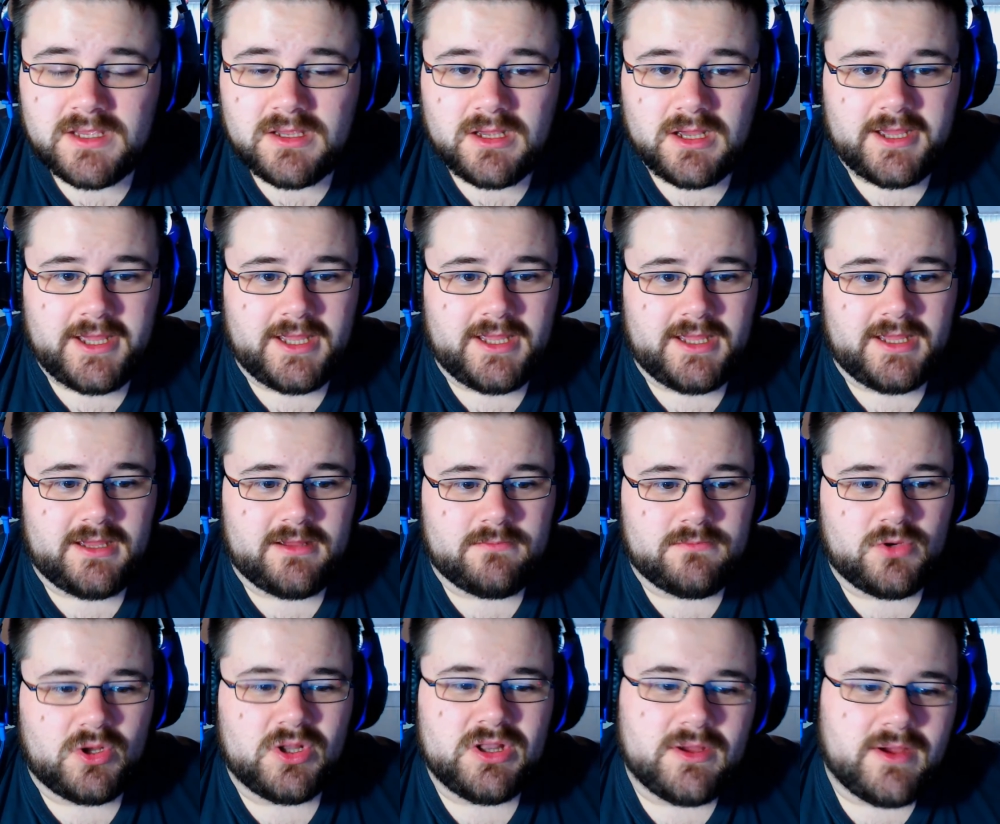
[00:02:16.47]

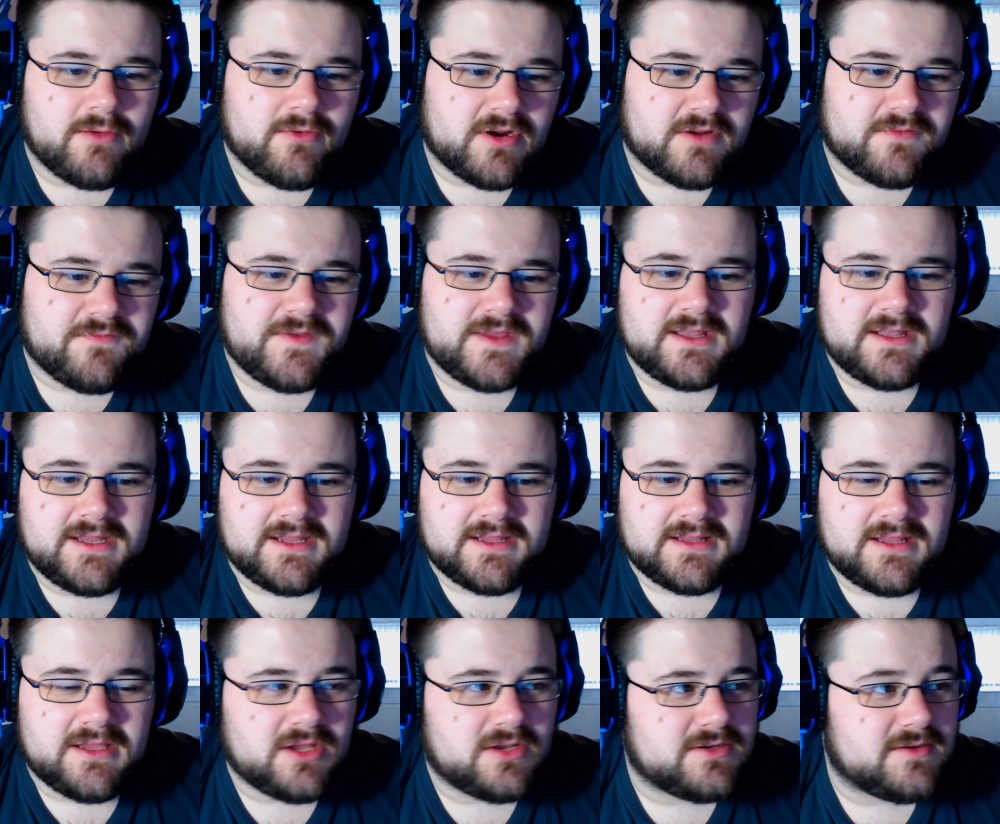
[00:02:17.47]
Although I've got a feeling that
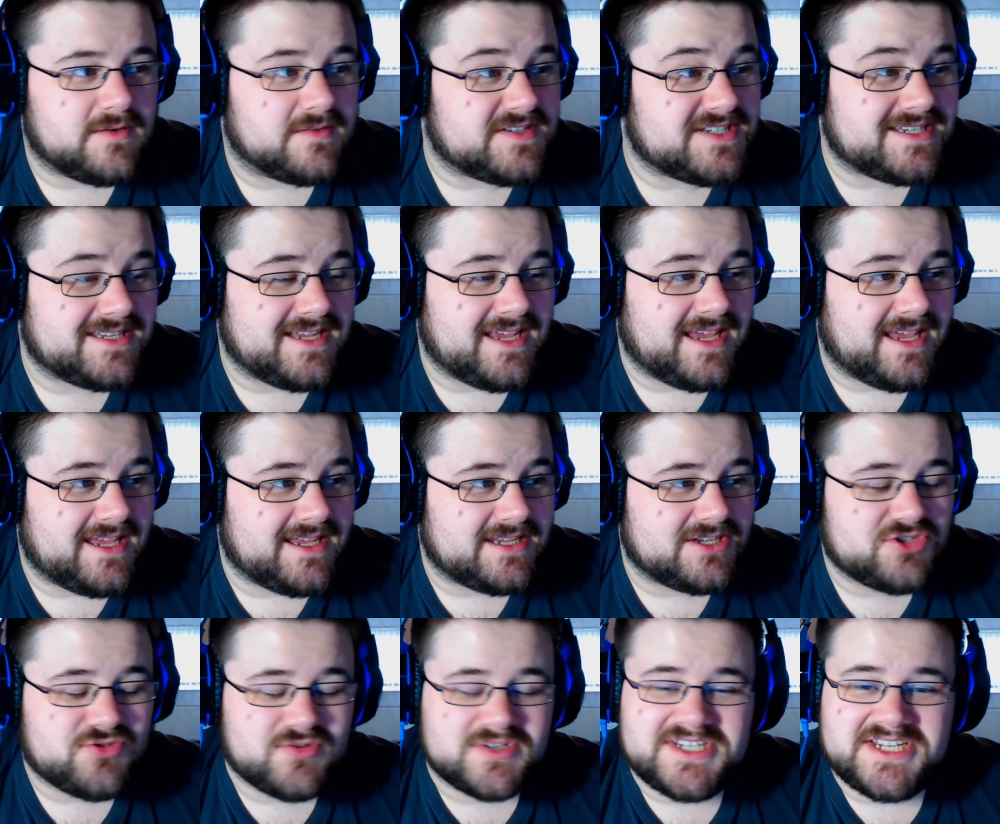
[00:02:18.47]
they're going to
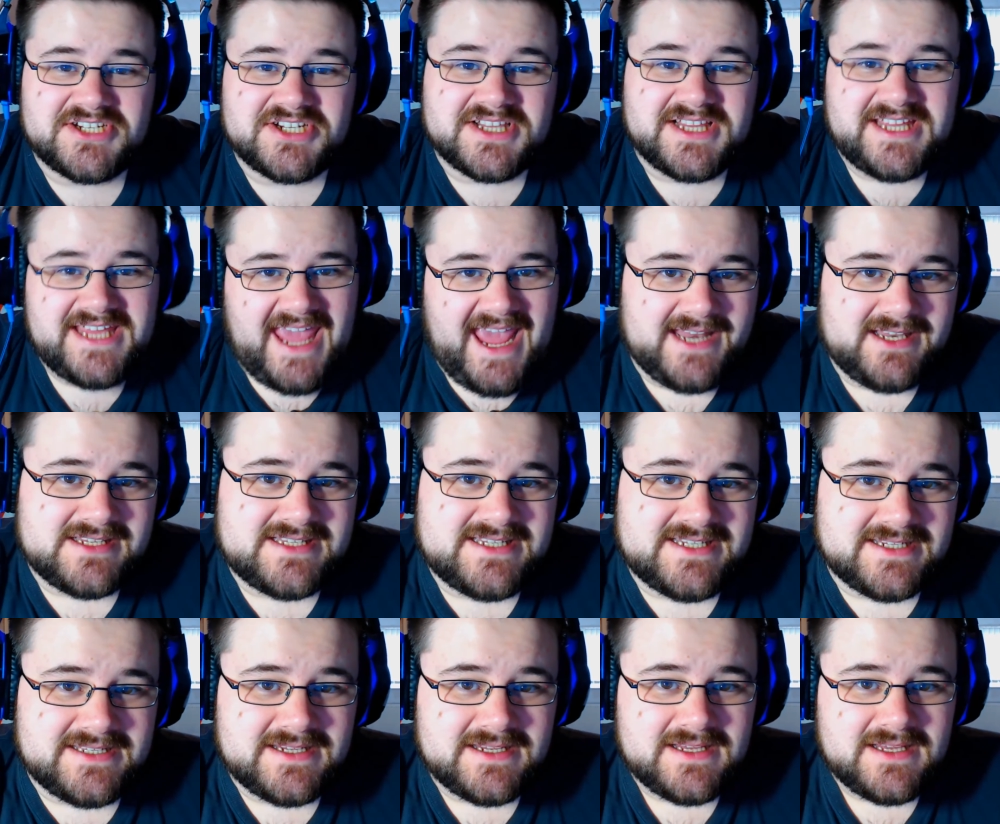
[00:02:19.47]
strategically
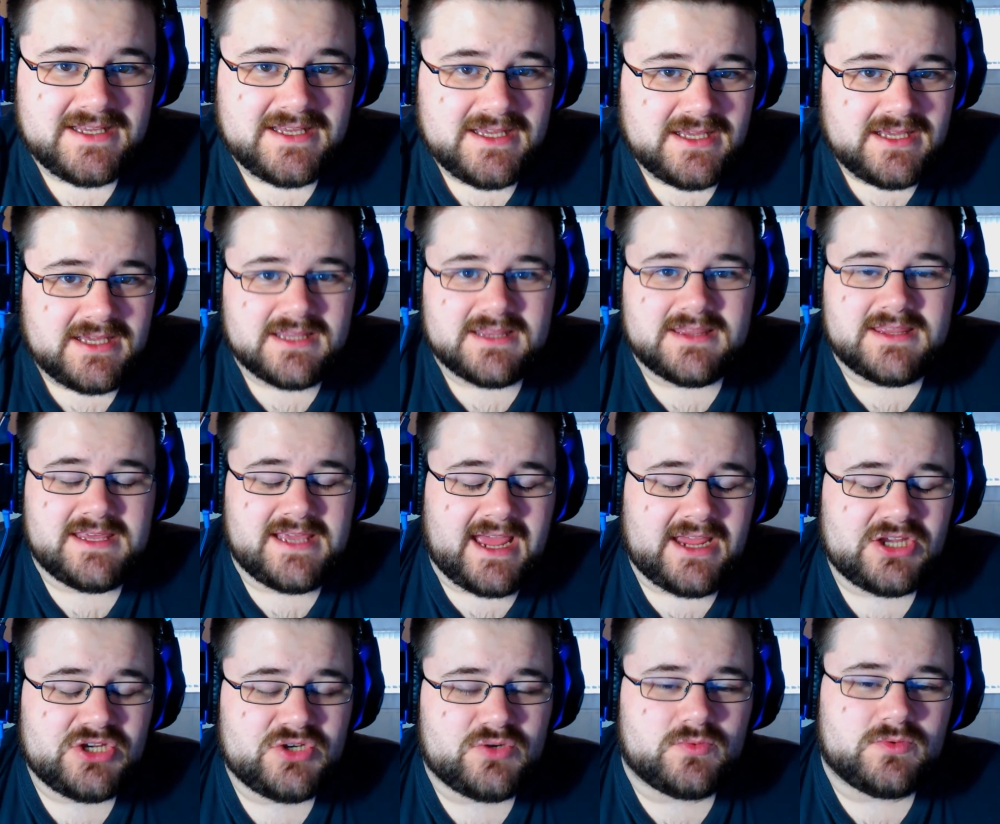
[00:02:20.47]
edited the
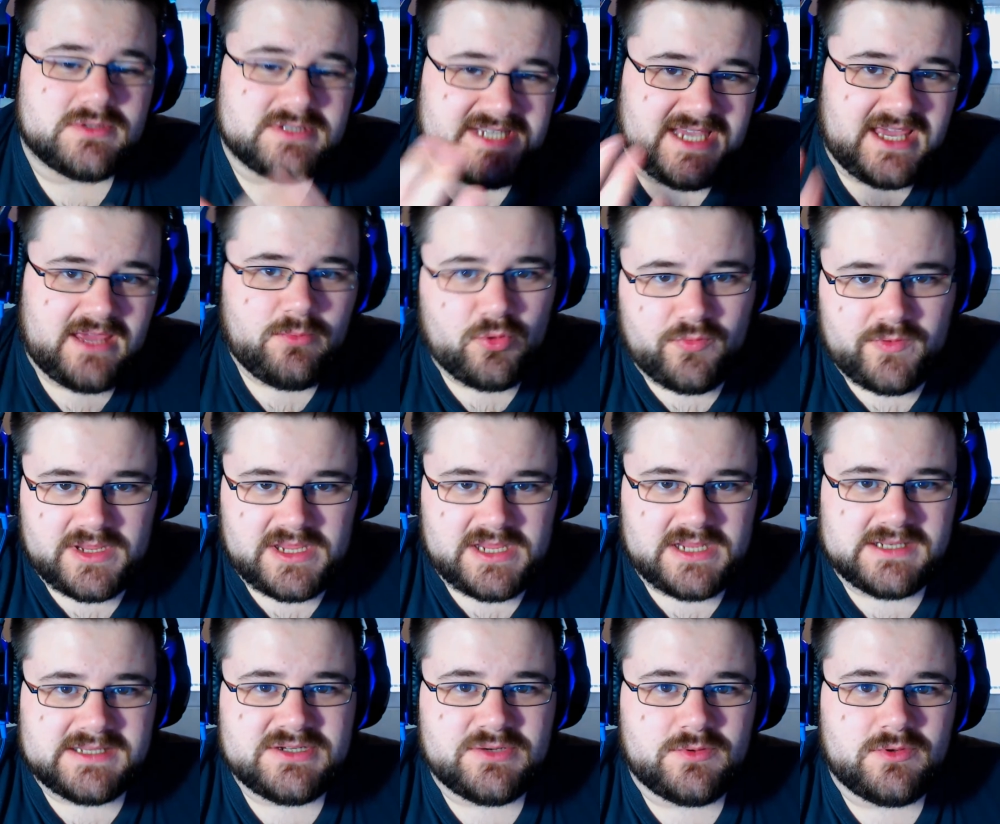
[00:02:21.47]
actual table
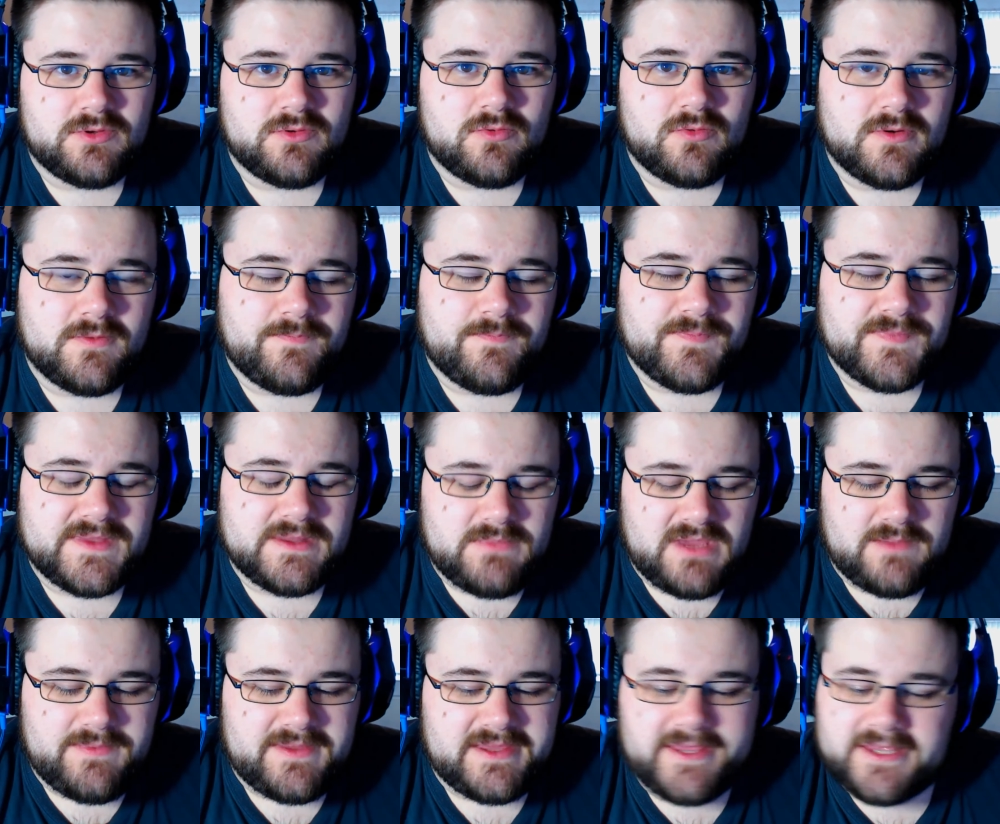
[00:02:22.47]
read to
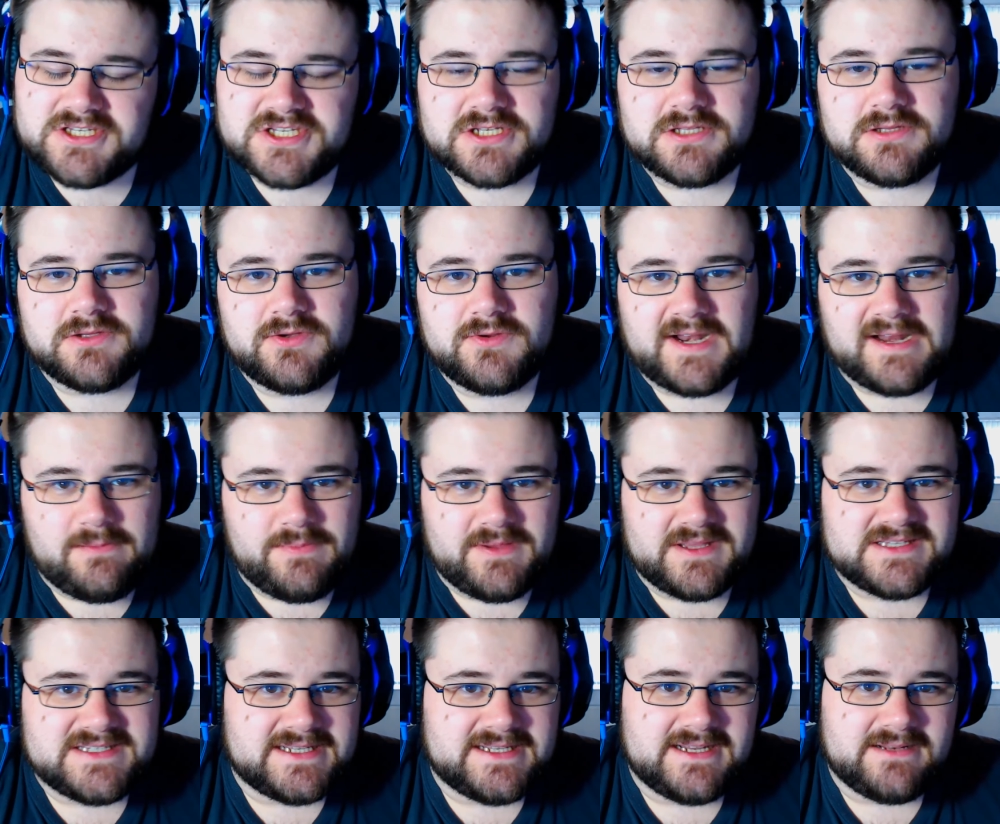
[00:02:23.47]
maybe exclude any
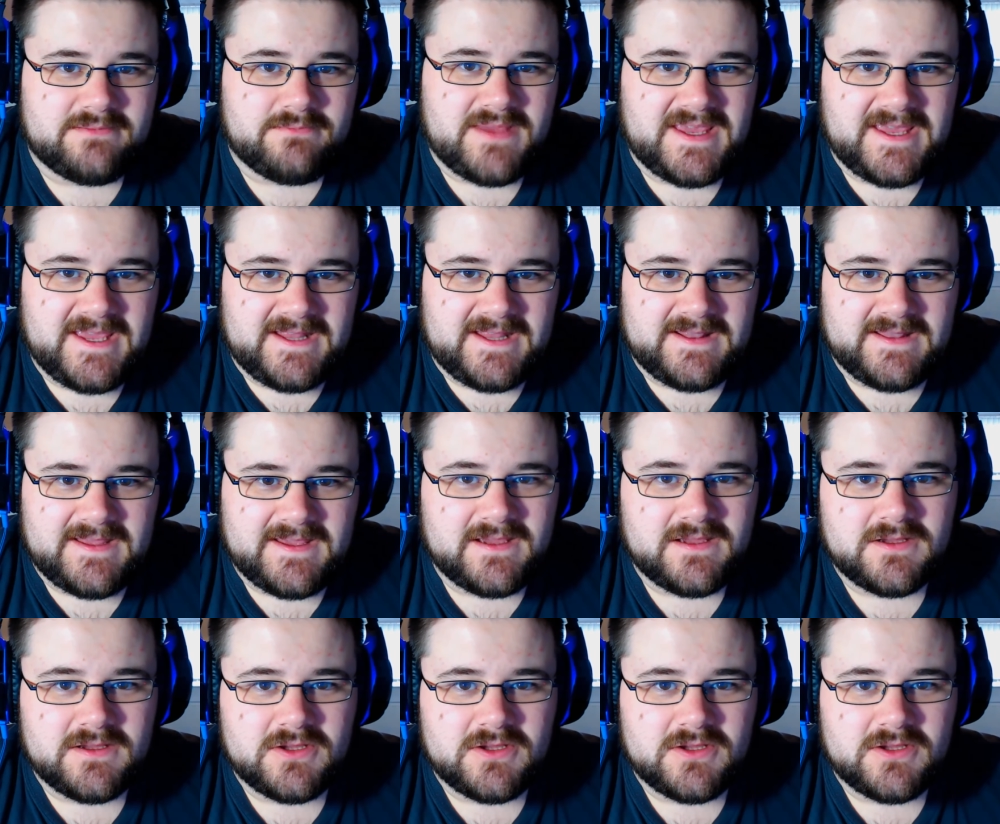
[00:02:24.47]
bits that didn't make it in there.